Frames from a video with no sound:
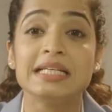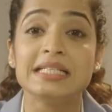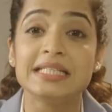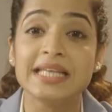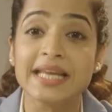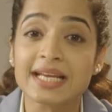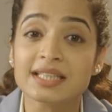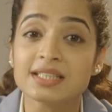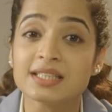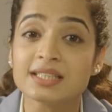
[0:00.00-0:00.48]

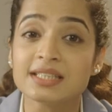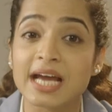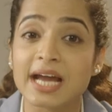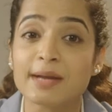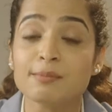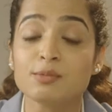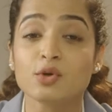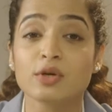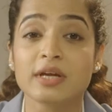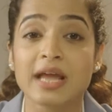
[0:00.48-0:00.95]
Take the
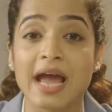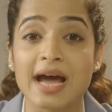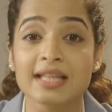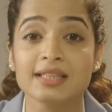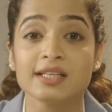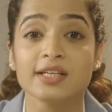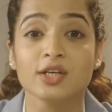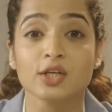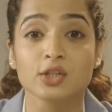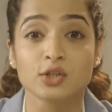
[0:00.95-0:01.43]
time to
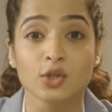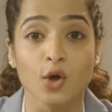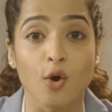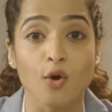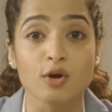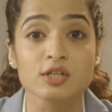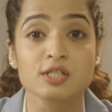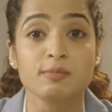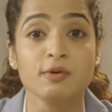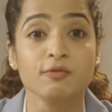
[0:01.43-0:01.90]
gather your
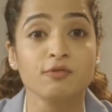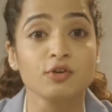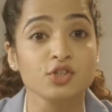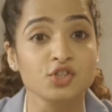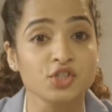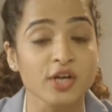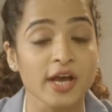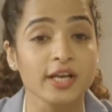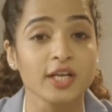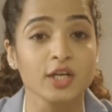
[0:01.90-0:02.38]
thoughts before
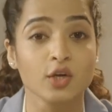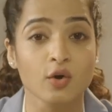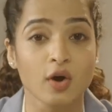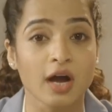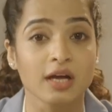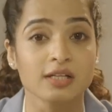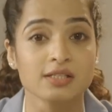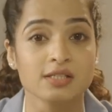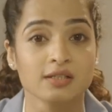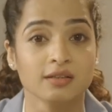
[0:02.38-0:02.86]
sharing your
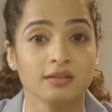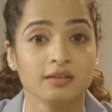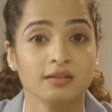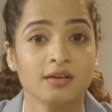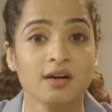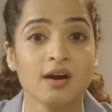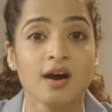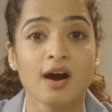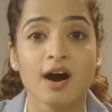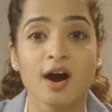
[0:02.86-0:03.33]
answer.
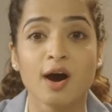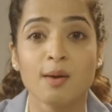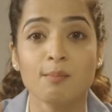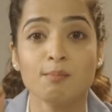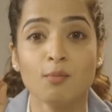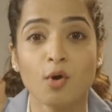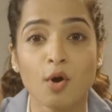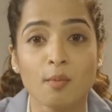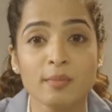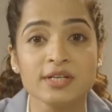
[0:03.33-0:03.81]
A
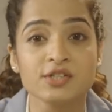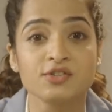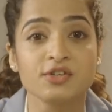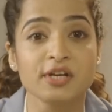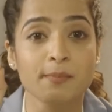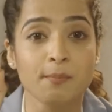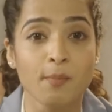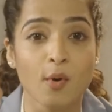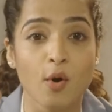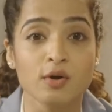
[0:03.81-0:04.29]

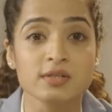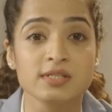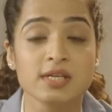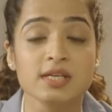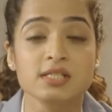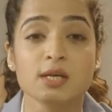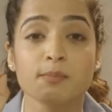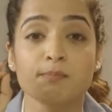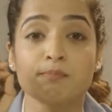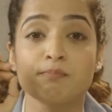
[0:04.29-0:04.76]
momentary pause
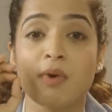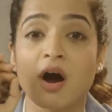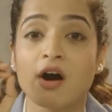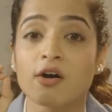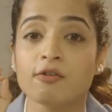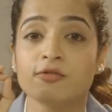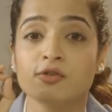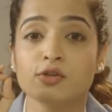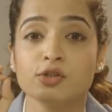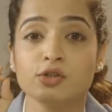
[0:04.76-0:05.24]
is a
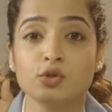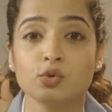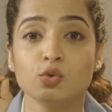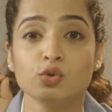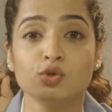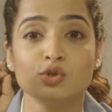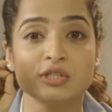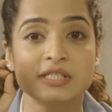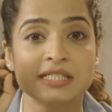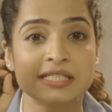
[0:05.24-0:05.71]
powerful
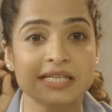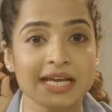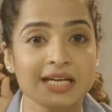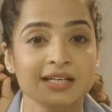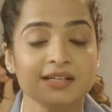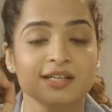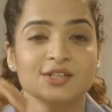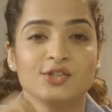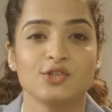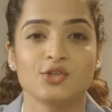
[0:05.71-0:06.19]
tool to stay
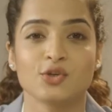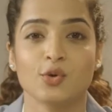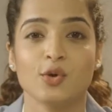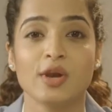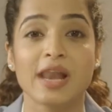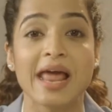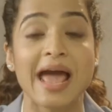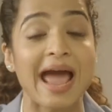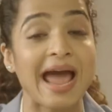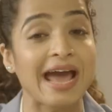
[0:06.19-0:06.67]
in
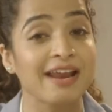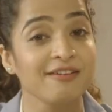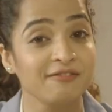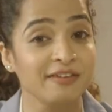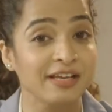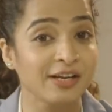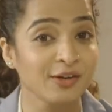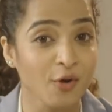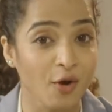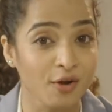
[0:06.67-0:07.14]
control and
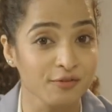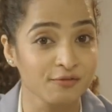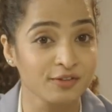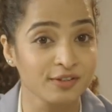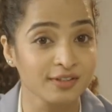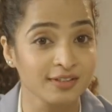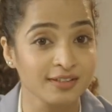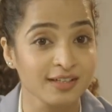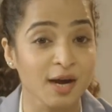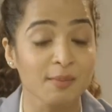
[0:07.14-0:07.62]
feel
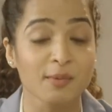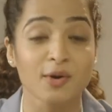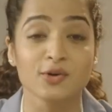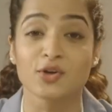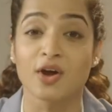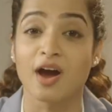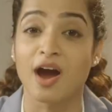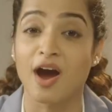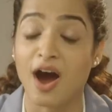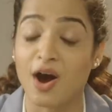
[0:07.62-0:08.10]
confident about
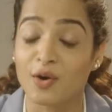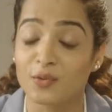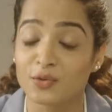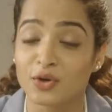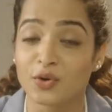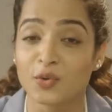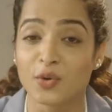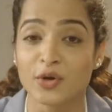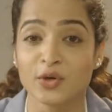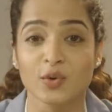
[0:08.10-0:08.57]
how
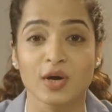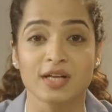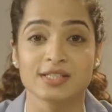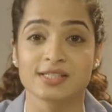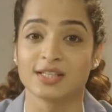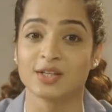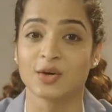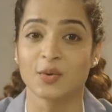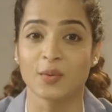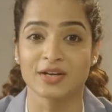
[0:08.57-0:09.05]
you're going to
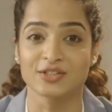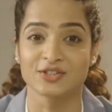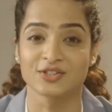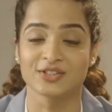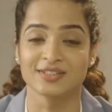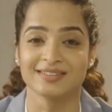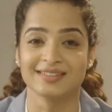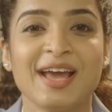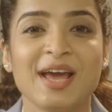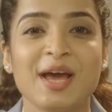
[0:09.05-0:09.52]
answer the
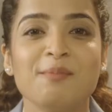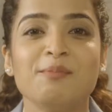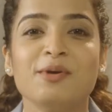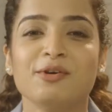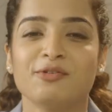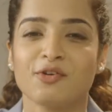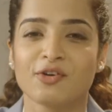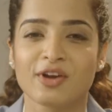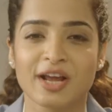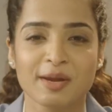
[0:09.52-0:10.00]
question.
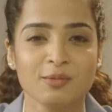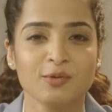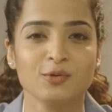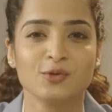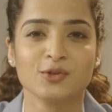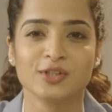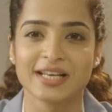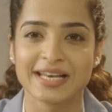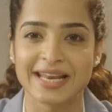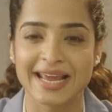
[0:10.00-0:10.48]
Before I move
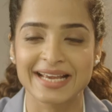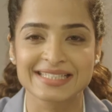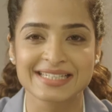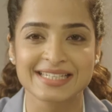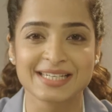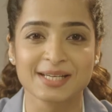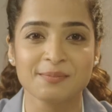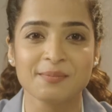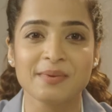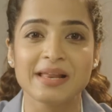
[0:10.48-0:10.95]
to the next
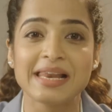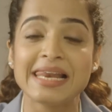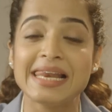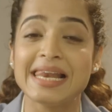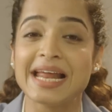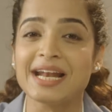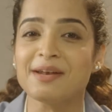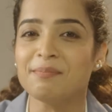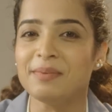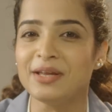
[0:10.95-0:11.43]
tip,
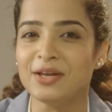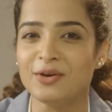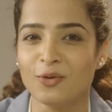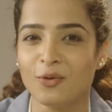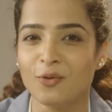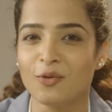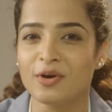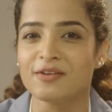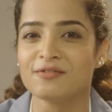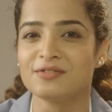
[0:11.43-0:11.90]
let me
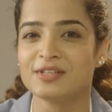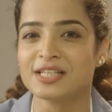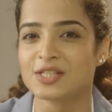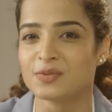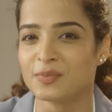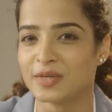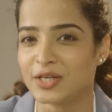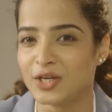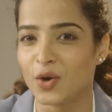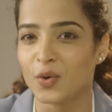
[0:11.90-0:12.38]
know if this
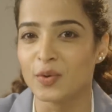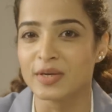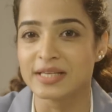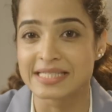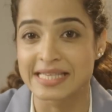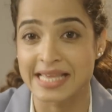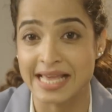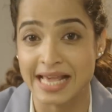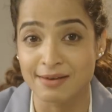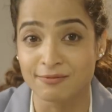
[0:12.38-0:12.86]
video
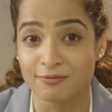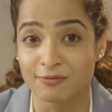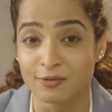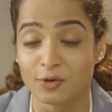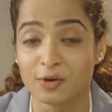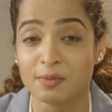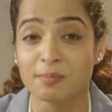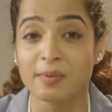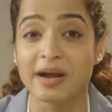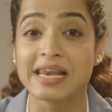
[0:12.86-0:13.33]
is
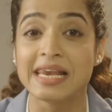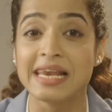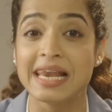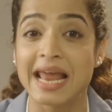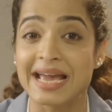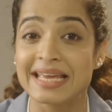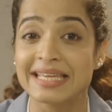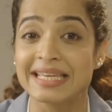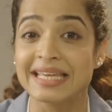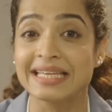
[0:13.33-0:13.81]
helpful by
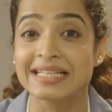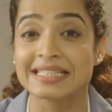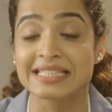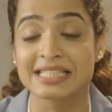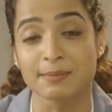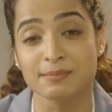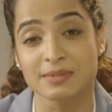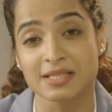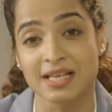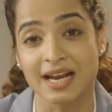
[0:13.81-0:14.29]
liking and
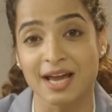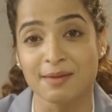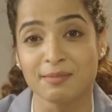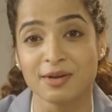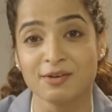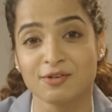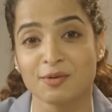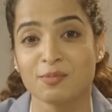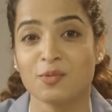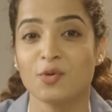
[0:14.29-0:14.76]

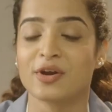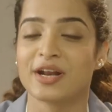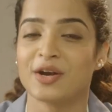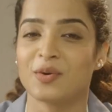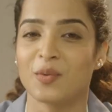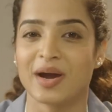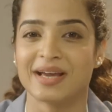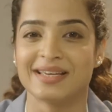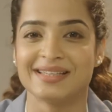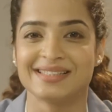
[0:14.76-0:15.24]
subscribing for more
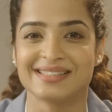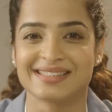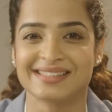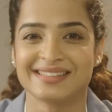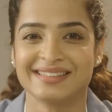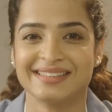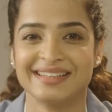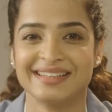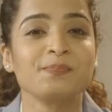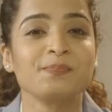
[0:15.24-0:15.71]
advice.
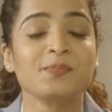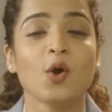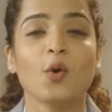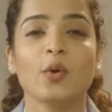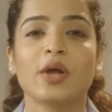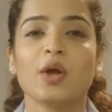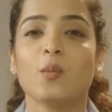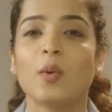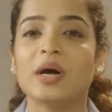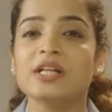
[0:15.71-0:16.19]

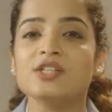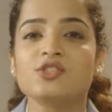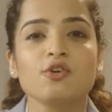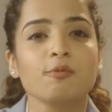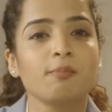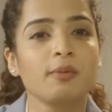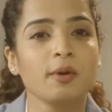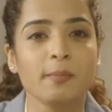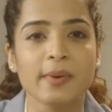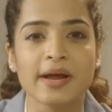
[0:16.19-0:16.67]
Okay, once
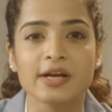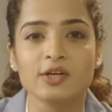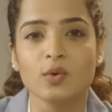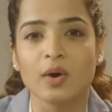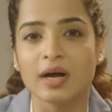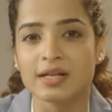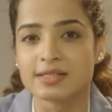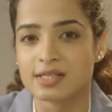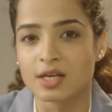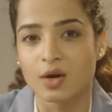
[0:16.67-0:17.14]
you're prepared to
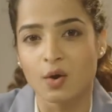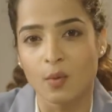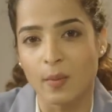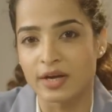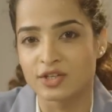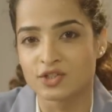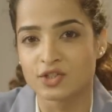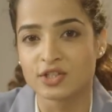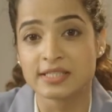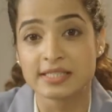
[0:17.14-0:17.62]
answer
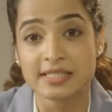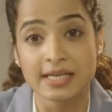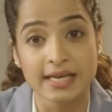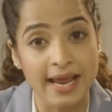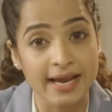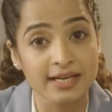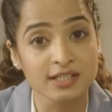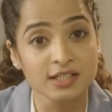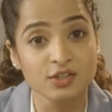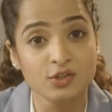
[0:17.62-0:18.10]
questions
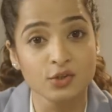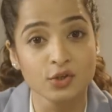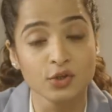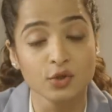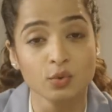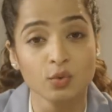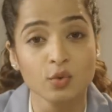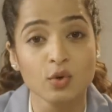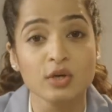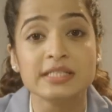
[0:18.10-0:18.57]
directed to
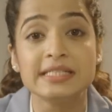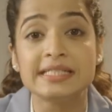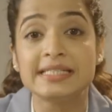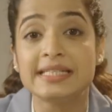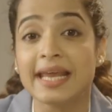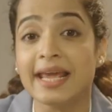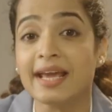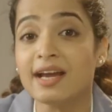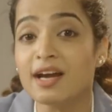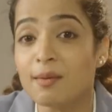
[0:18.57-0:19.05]
you,
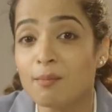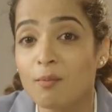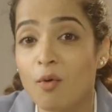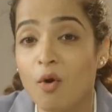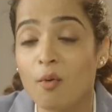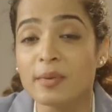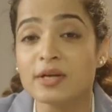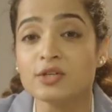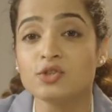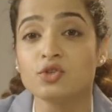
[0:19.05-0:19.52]
take a
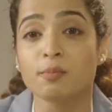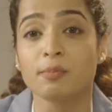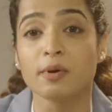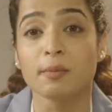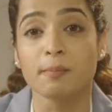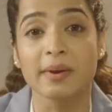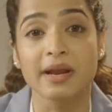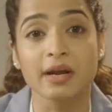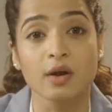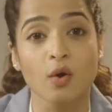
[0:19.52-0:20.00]
moment to
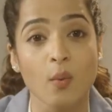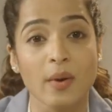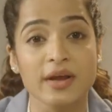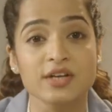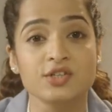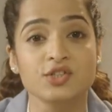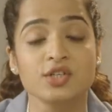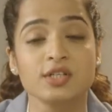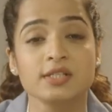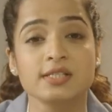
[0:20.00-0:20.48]
prepare
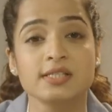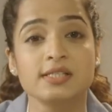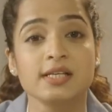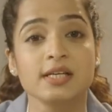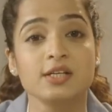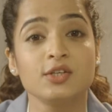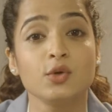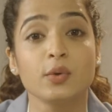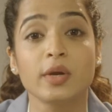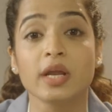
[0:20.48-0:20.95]
questions
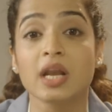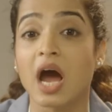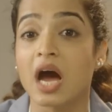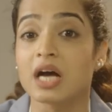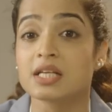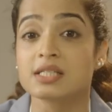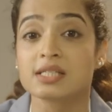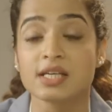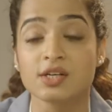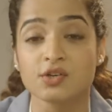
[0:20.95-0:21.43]
that you can
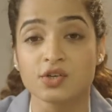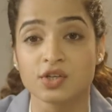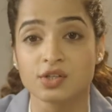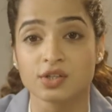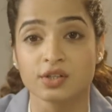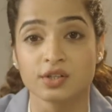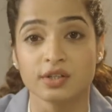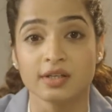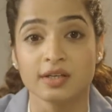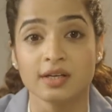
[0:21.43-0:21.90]
ask in
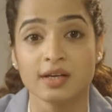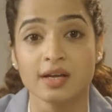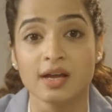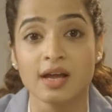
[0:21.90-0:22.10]
return.